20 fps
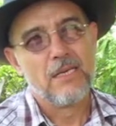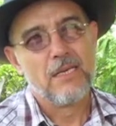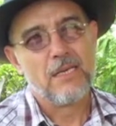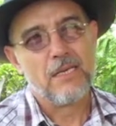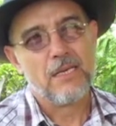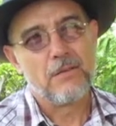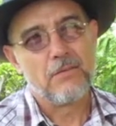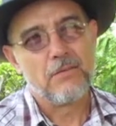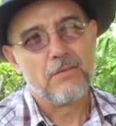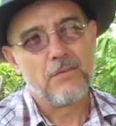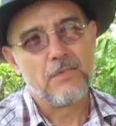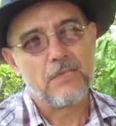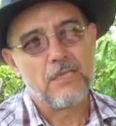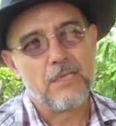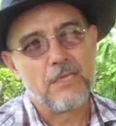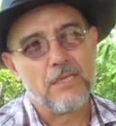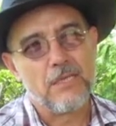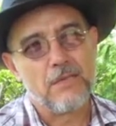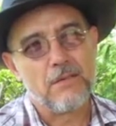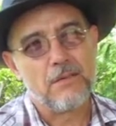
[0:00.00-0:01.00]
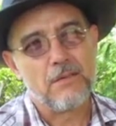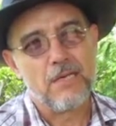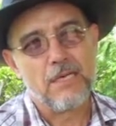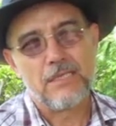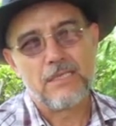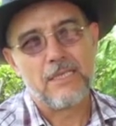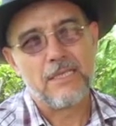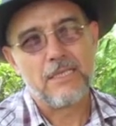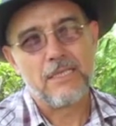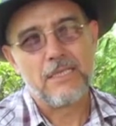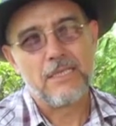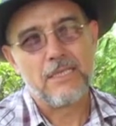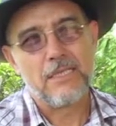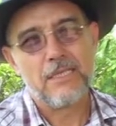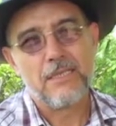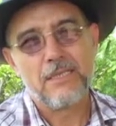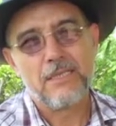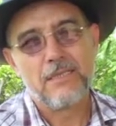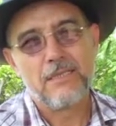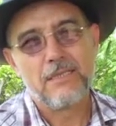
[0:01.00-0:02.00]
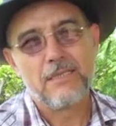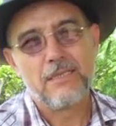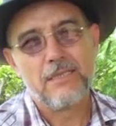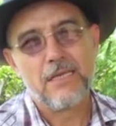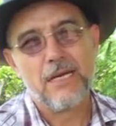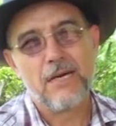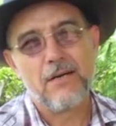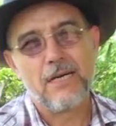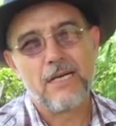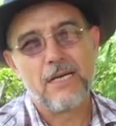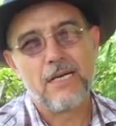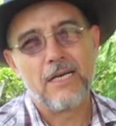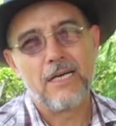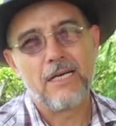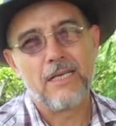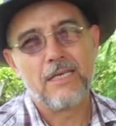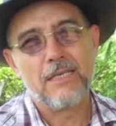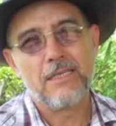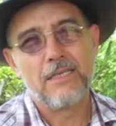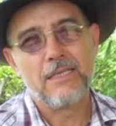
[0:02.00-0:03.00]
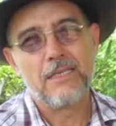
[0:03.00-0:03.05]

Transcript: I was, uh, as any young guy,